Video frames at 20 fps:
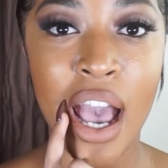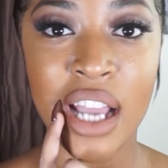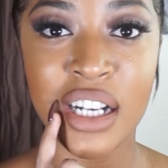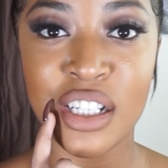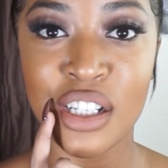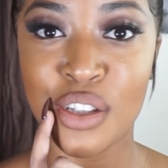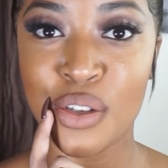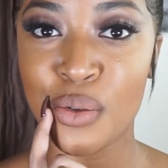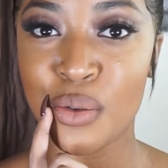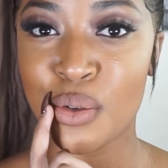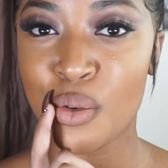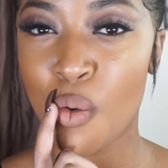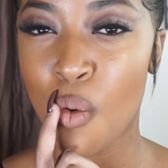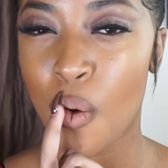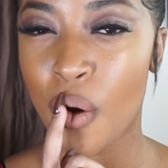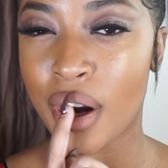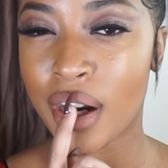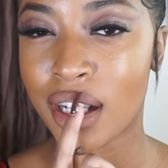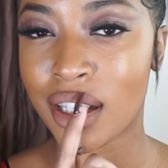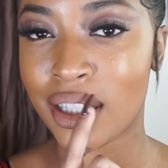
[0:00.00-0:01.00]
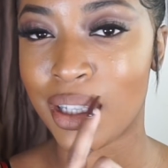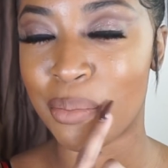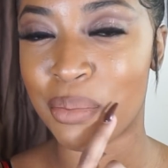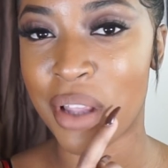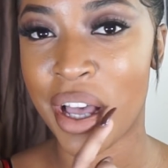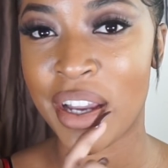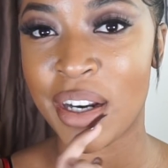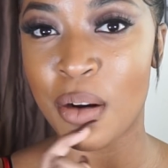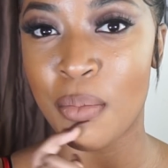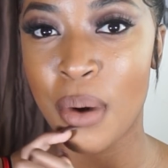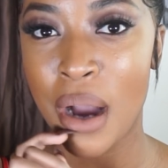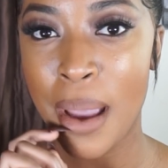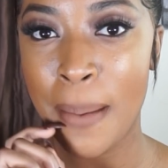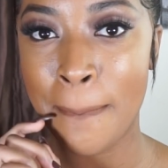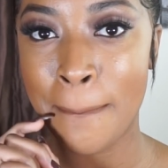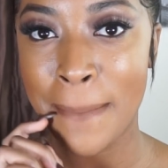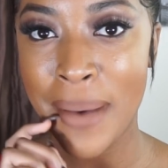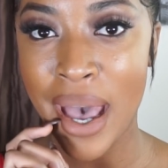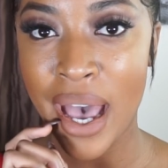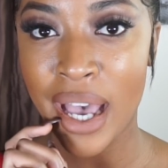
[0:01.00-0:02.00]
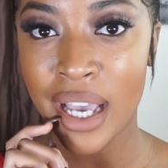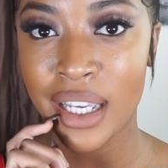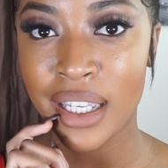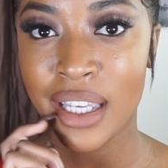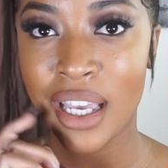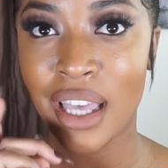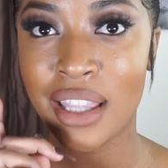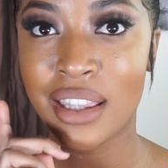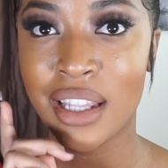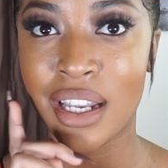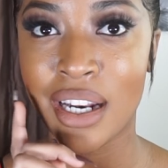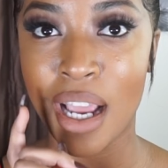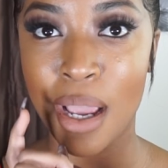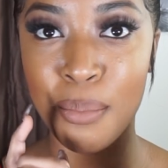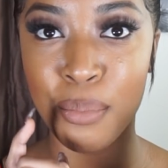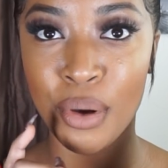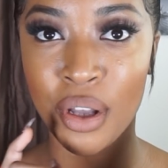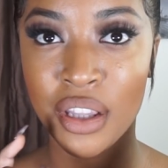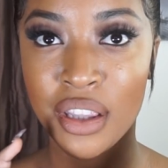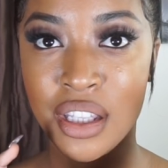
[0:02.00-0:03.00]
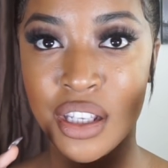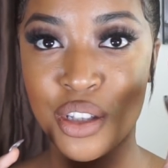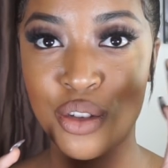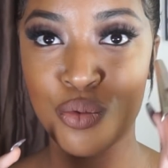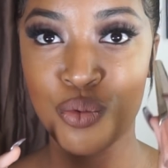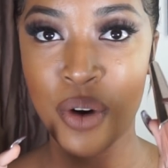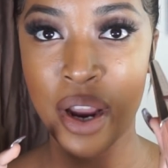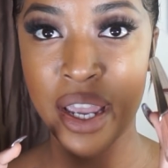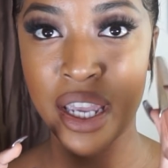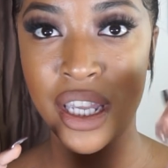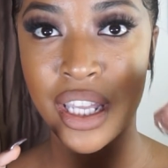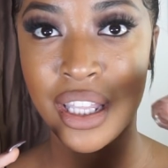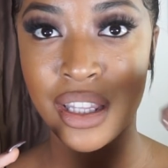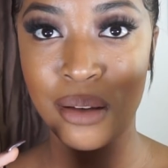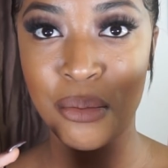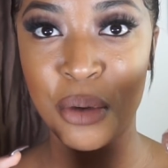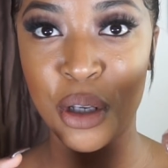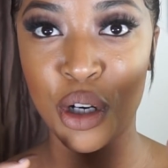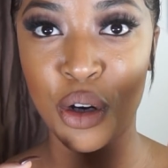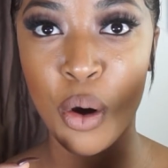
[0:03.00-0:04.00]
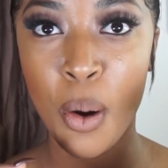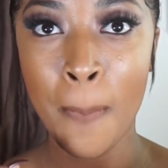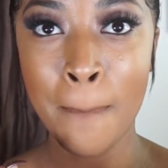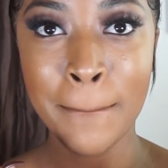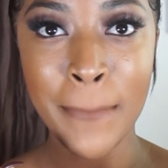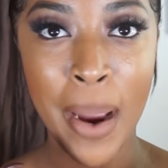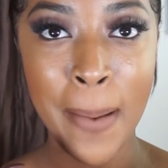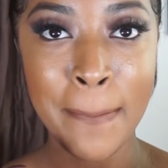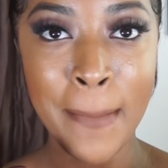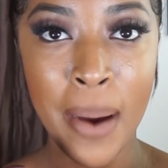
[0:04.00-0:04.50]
I just use Quark Lip Liner by MAC, and then I put this right in the middle.